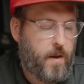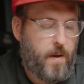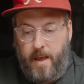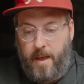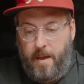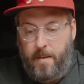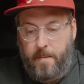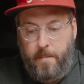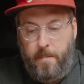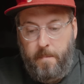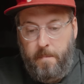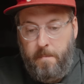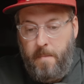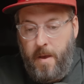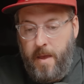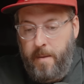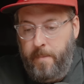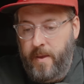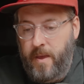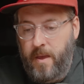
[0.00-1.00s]
And
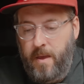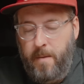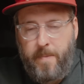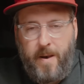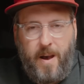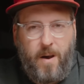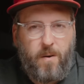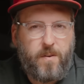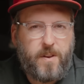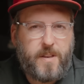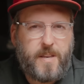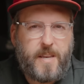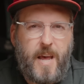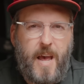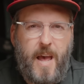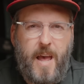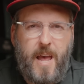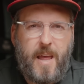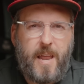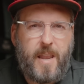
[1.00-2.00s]
maybe about
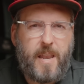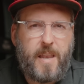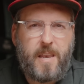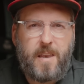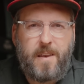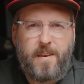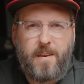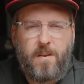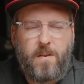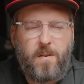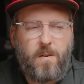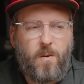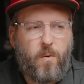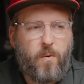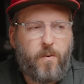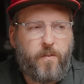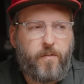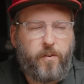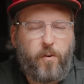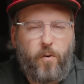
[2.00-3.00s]
10
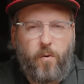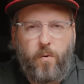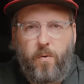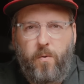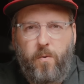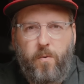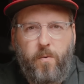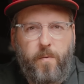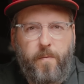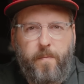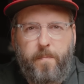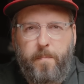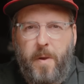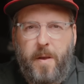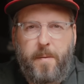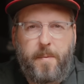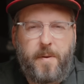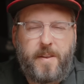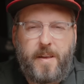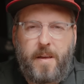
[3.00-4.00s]
or so,
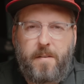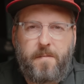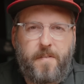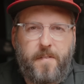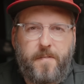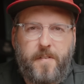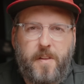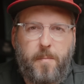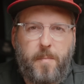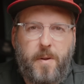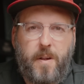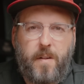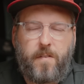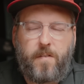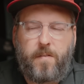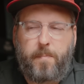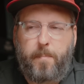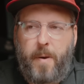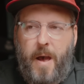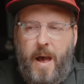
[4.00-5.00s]
maybe 10, 15
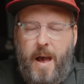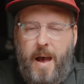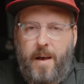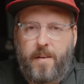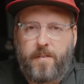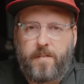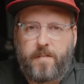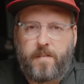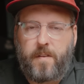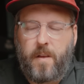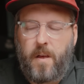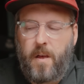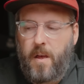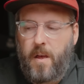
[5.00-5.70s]
minutes passed